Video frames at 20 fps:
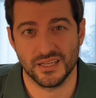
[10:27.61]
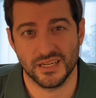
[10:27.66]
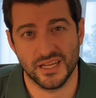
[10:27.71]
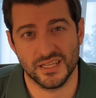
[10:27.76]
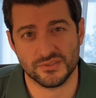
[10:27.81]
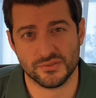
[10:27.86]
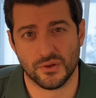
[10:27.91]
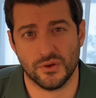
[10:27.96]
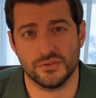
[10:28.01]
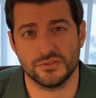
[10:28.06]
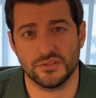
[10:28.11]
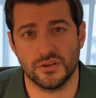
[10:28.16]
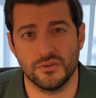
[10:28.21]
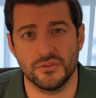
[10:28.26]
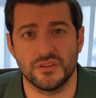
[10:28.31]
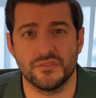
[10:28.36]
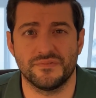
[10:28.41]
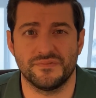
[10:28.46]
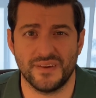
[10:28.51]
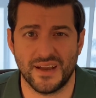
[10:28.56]
It's also
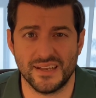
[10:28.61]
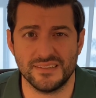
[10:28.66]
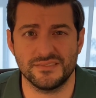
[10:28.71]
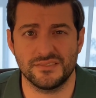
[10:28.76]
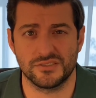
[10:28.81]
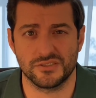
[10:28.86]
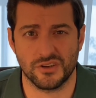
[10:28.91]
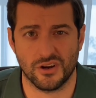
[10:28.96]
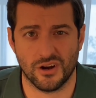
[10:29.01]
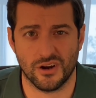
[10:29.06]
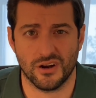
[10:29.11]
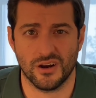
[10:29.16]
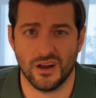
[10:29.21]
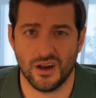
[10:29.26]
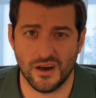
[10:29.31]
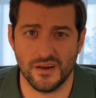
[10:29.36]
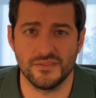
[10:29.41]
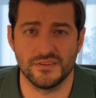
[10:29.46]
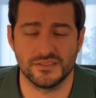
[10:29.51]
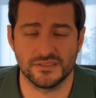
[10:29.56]
the fastest car
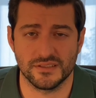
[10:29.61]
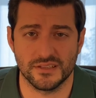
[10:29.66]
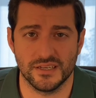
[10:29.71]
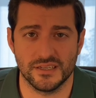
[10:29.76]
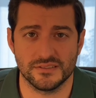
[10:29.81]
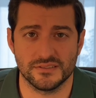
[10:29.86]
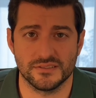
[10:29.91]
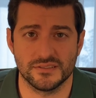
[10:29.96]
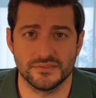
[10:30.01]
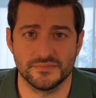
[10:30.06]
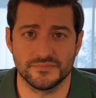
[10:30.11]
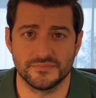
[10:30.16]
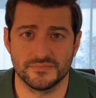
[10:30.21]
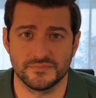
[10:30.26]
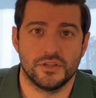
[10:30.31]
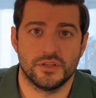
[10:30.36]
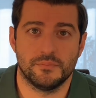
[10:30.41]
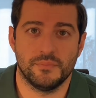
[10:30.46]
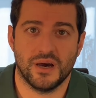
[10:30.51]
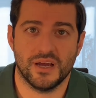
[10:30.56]
on this list.
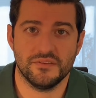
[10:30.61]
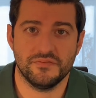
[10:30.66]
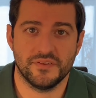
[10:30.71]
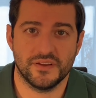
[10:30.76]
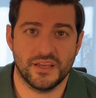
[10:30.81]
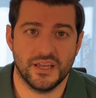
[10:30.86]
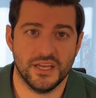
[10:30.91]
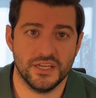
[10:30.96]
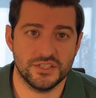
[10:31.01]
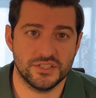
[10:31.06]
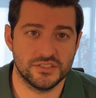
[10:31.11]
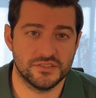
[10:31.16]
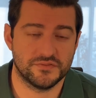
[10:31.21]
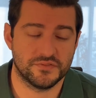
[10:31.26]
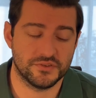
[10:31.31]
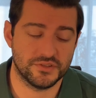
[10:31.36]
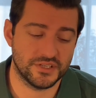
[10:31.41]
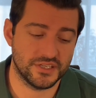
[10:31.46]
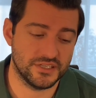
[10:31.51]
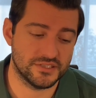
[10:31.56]
The modifications
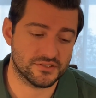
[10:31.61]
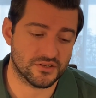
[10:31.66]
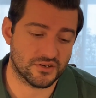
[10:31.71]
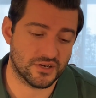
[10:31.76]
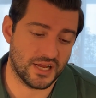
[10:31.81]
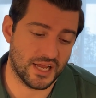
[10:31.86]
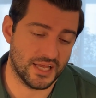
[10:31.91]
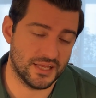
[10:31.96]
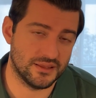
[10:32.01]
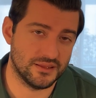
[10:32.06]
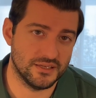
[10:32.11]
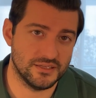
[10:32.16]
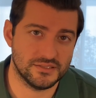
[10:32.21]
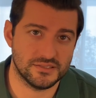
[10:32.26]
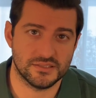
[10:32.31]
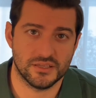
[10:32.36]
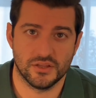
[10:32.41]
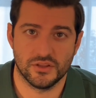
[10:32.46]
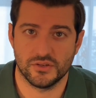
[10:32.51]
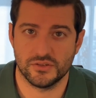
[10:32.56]
for these are
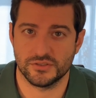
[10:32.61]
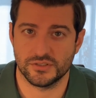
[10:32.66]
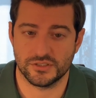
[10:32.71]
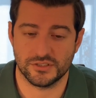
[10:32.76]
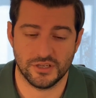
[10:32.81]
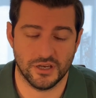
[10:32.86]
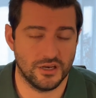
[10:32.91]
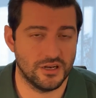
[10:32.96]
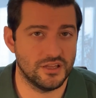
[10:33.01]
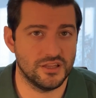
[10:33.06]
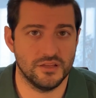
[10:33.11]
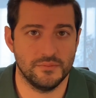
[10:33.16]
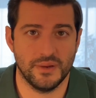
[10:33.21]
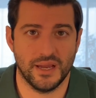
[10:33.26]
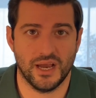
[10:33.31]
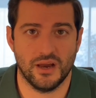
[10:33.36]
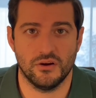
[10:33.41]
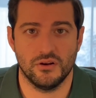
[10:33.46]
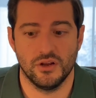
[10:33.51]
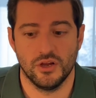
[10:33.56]
endless. There's a ton of them
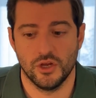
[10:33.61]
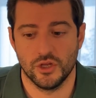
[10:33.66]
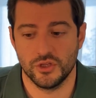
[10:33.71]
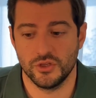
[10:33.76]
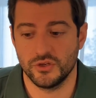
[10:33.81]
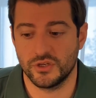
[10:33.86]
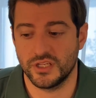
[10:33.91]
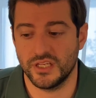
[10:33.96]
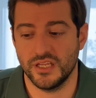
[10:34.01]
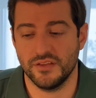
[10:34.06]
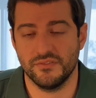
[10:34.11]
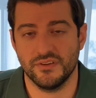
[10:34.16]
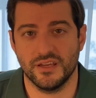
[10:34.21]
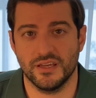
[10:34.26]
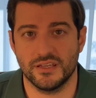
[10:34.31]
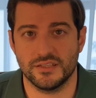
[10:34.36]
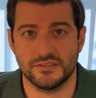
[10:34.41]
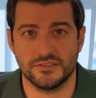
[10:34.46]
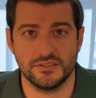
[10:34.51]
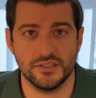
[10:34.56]
out. You could even
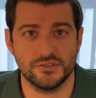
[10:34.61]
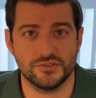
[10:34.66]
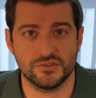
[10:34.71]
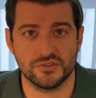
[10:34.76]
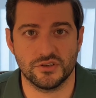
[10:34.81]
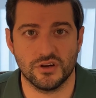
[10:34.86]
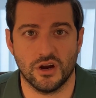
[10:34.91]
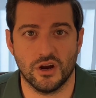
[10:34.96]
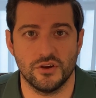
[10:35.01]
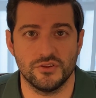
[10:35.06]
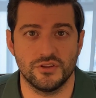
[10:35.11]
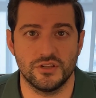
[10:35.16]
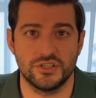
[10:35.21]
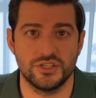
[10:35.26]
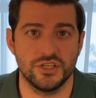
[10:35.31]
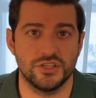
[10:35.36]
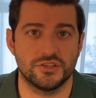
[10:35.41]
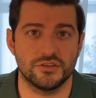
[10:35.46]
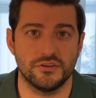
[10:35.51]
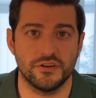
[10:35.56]
get its sister car, the
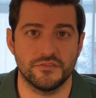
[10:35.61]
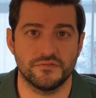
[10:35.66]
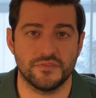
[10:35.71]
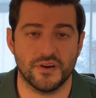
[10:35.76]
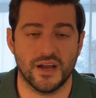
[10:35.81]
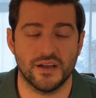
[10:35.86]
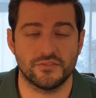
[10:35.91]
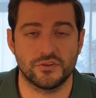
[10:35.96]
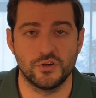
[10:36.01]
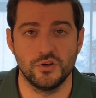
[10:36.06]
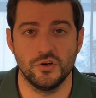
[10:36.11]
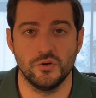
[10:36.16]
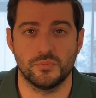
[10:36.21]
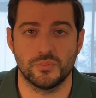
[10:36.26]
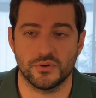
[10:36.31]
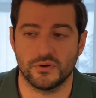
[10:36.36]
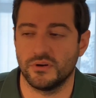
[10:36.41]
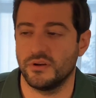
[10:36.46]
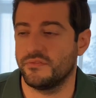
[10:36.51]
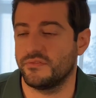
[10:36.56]
G35 Coupe,
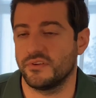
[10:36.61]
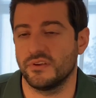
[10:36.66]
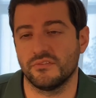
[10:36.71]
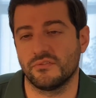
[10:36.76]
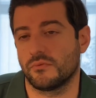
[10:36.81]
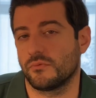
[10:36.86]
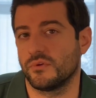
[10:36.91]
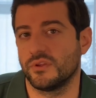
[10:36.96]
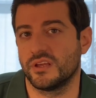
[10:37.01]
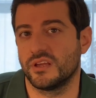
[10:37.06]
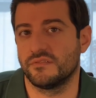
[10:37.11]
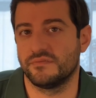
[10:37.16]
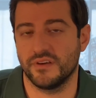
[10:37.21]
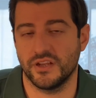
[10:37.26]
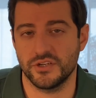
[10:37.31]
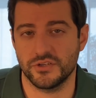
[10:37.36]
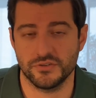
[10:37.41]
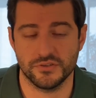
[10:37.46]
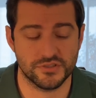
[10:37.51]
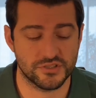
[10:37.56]
or if you're even really
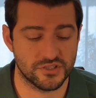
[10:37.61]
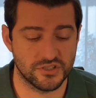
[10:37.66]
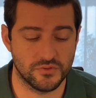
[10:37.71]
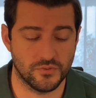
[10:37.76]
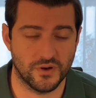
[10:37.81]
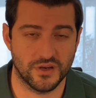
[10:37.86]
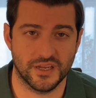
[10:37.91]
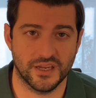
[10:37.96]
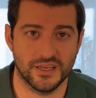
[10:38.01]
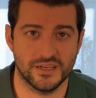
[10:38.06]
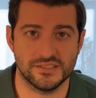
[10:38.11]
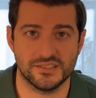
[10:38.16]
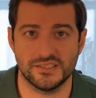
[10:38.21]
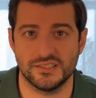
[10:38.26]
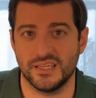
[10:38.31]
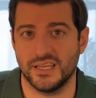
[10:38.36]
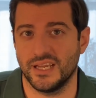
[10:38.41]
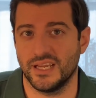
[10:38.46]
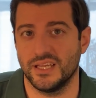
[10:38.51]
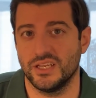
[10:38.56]
adventurous and you want to get a
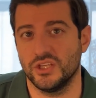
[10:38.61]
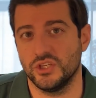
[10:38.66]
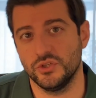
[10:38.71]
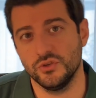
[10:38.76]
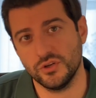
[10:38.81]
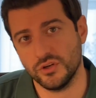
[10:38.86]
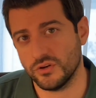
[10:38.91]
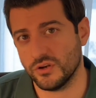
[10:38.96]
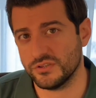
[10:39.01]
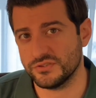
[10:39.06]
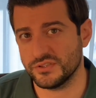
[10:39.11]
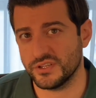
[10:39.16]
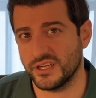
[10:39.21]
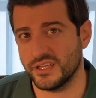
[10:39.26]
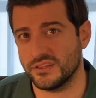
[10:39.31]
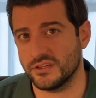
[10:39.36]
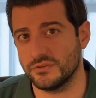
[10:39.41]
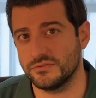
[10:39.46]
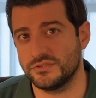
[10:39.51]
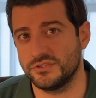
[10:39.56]
sedan, you could also
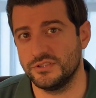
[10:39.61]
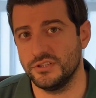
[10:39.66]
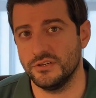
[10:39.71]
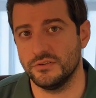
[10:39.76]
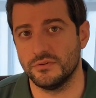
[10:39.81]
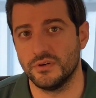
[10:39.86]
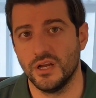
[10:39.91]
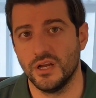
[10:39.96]
get those too.